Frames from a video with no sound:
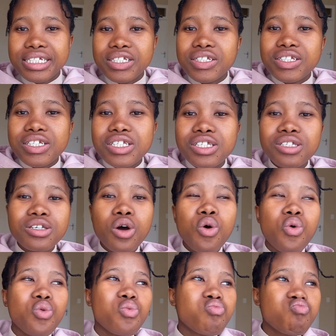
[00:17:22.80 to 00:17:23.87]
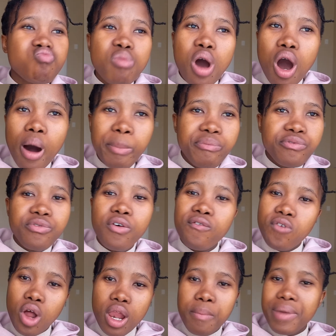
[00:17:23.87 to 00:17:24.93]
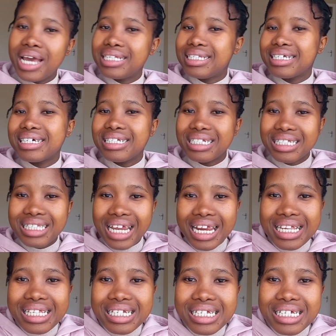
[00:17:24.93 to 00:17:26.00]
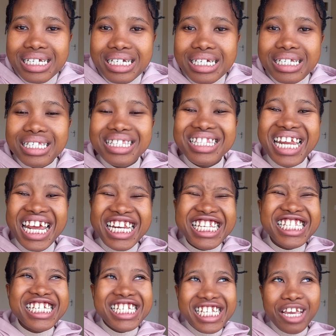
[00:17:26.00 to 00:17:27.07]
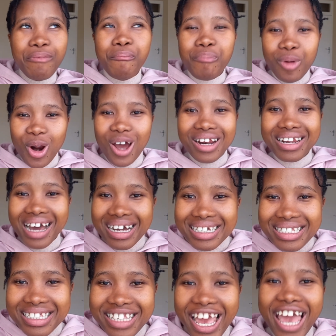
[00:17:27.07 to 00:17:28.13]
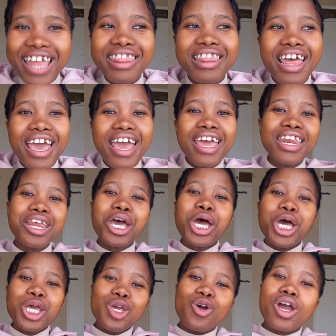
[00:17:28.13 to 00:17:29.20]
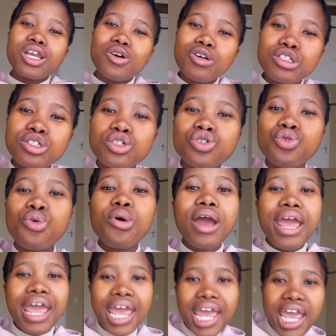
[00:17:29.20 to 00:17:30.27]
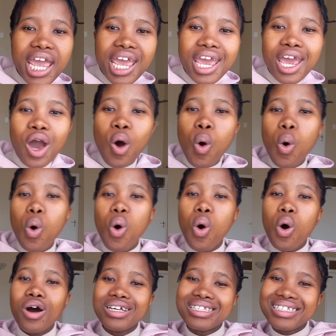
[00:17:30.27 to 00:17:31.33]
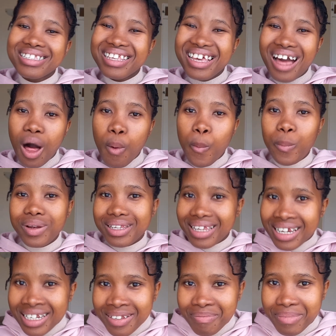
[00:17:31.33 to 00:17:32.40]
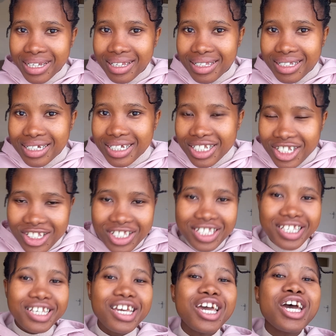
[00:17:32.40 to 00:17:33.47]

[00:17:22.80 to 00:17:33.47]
So opt for volumizing and strengthening products. And then you can also do hair or scalp treatment, you see.